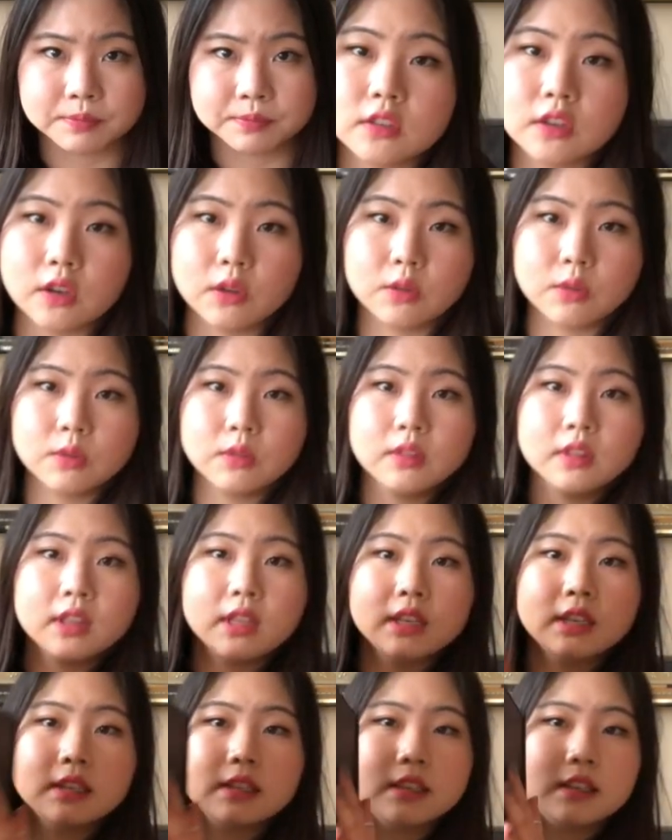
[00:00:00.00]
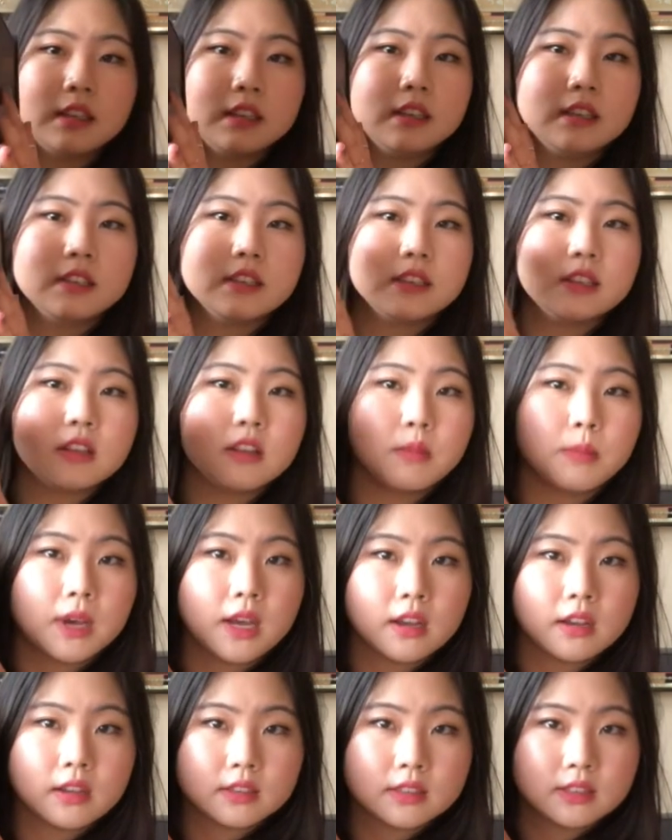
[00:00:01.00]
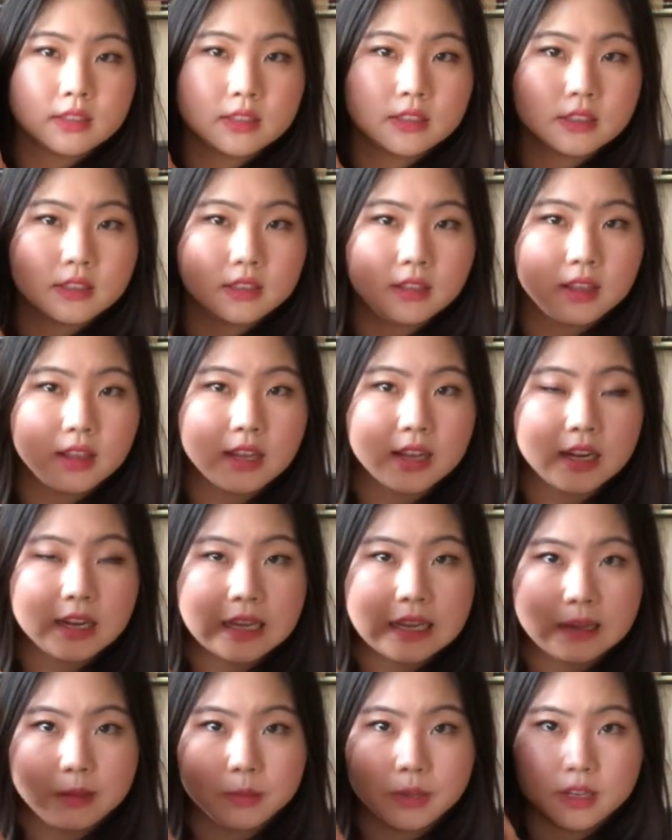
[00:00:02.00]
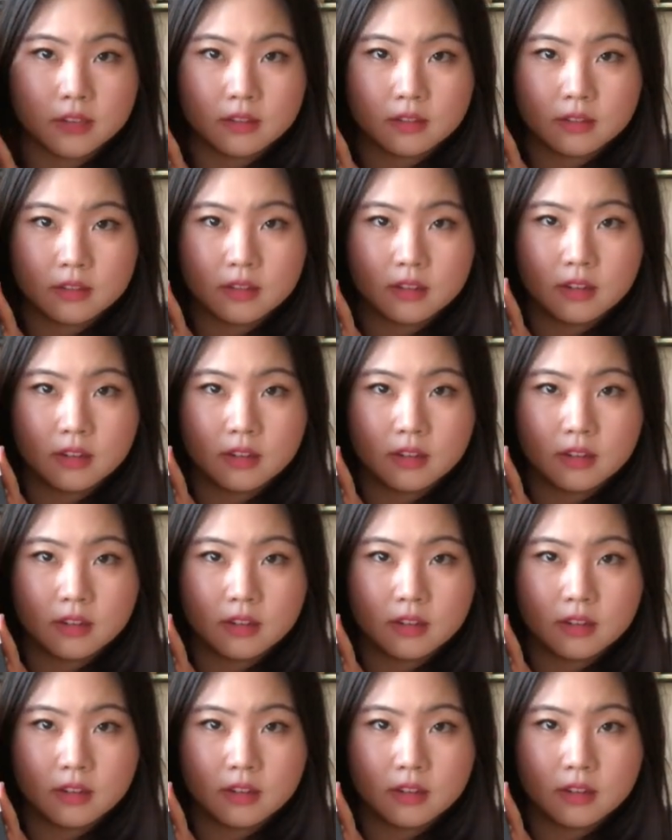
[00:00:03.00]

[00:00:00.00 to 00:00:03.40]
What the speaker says: So this is the box that it came in.